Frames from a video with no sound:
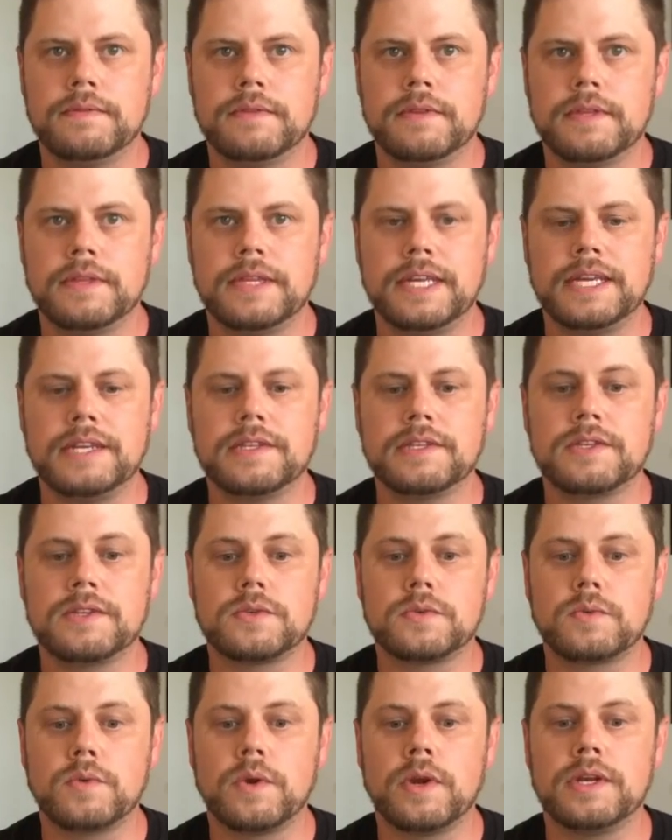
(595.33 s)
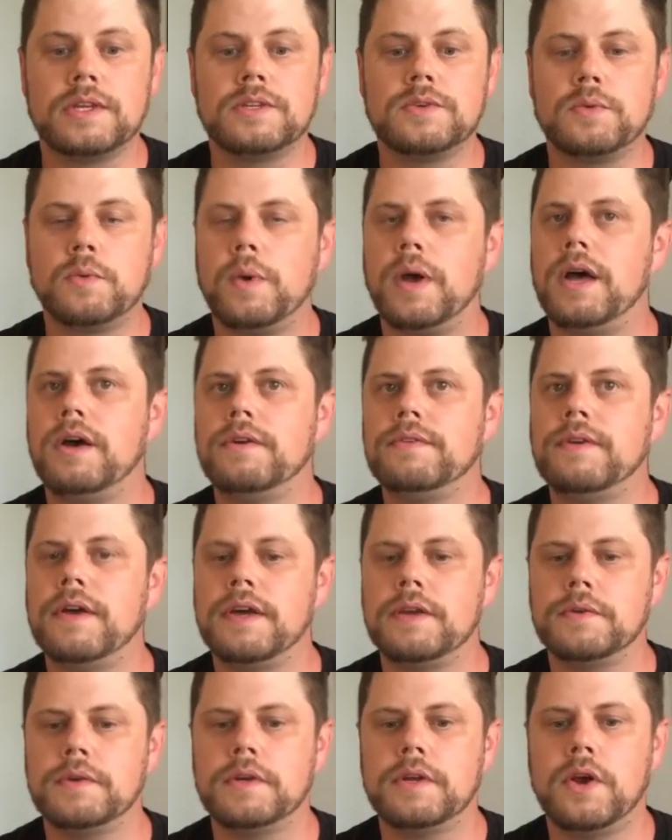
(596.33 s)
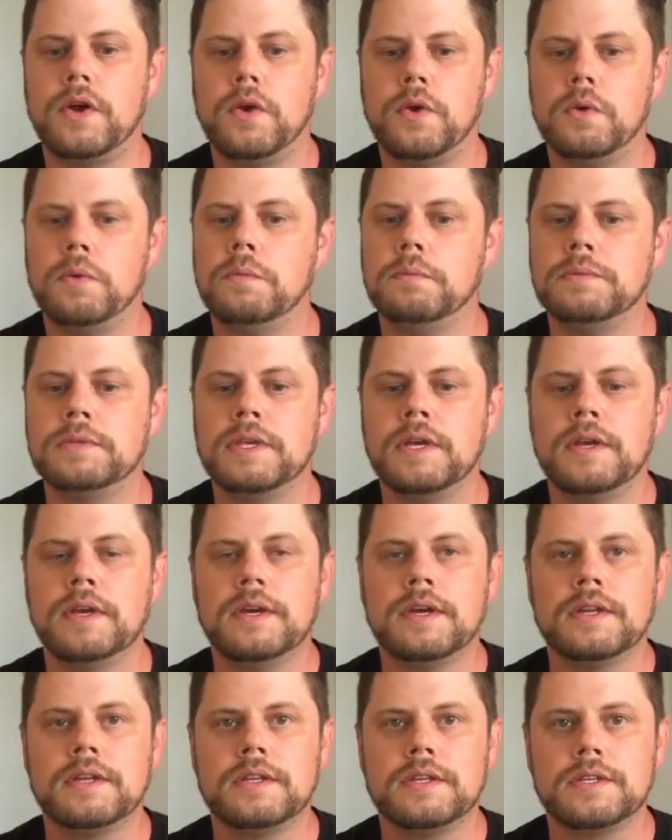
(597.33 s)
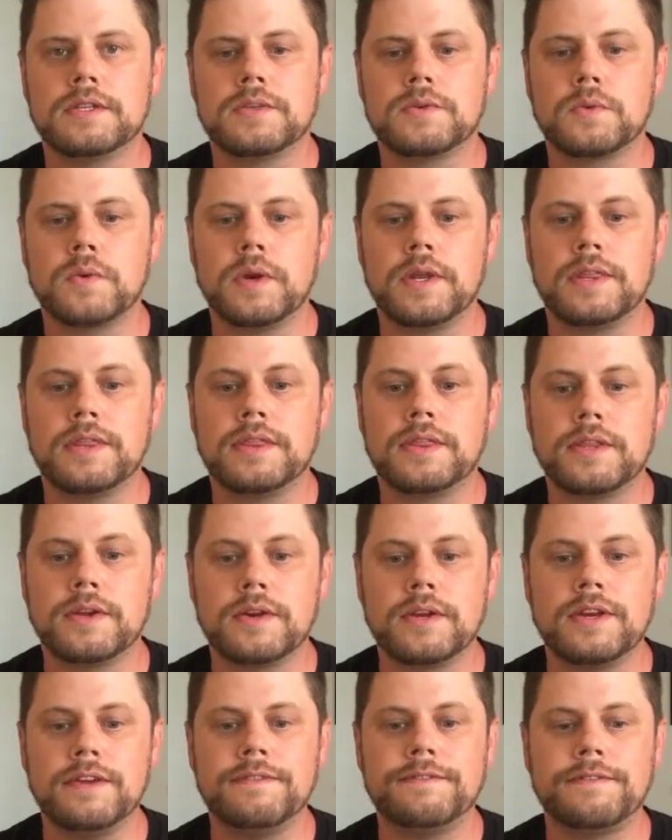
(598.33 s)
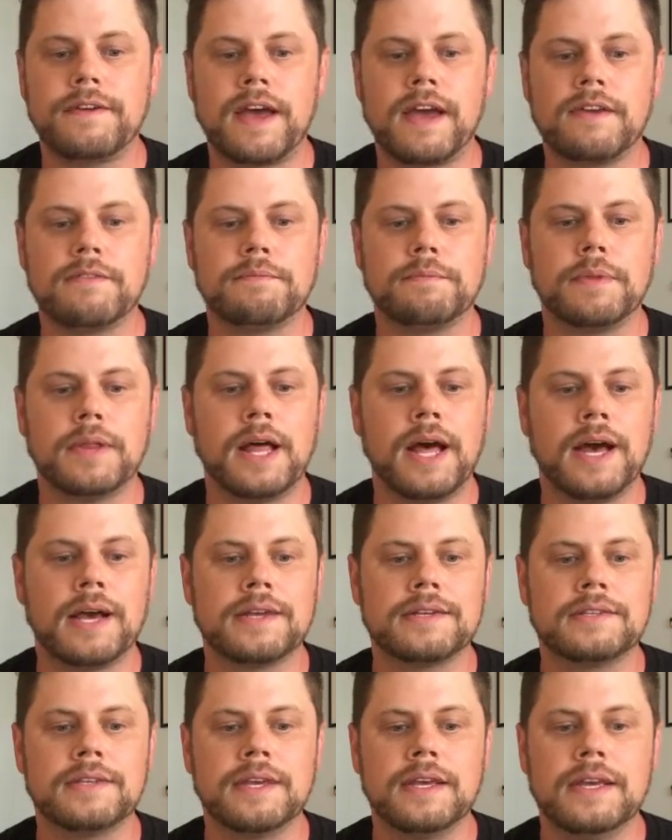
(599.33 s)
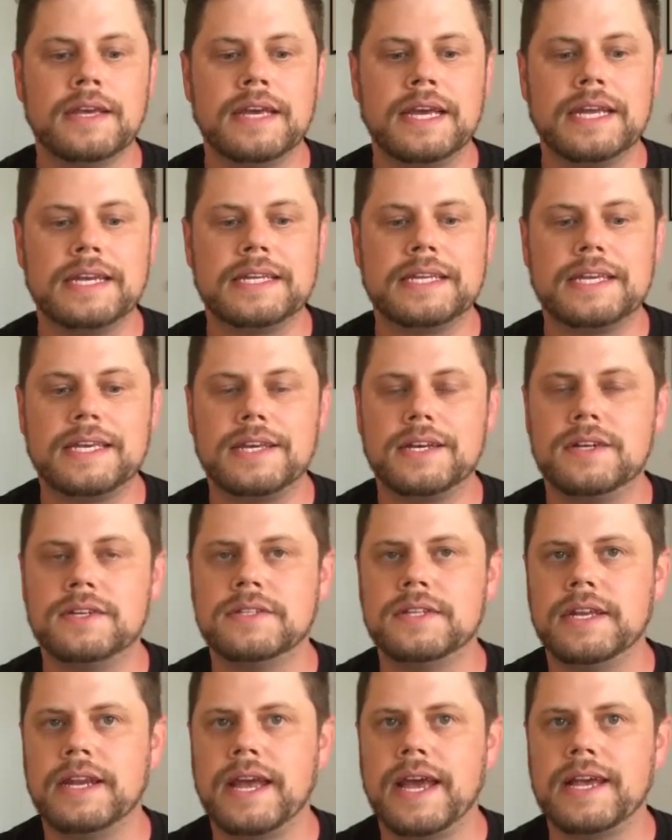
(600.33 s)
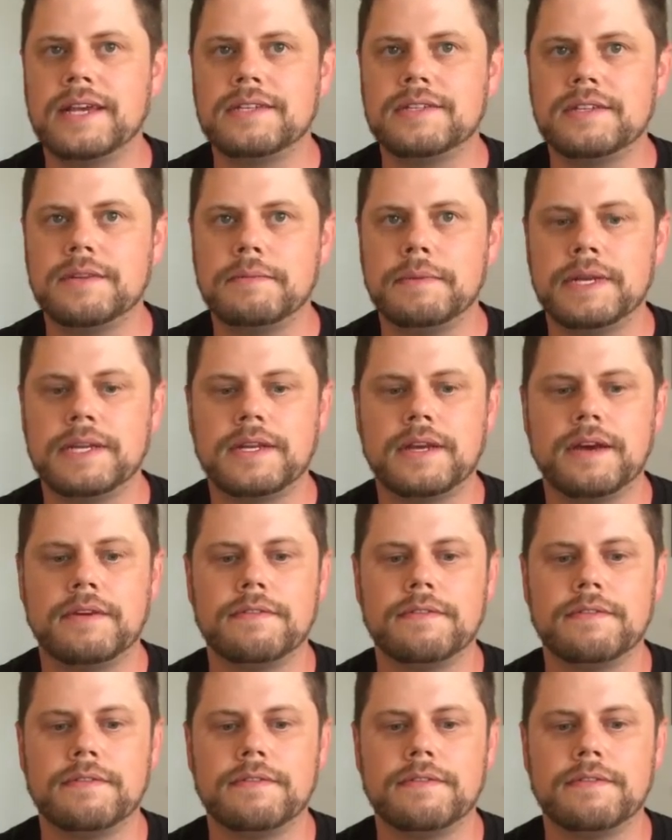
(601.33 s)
They destroyed 1,200 homes, destroyed 35 blocks, and killed an estimate of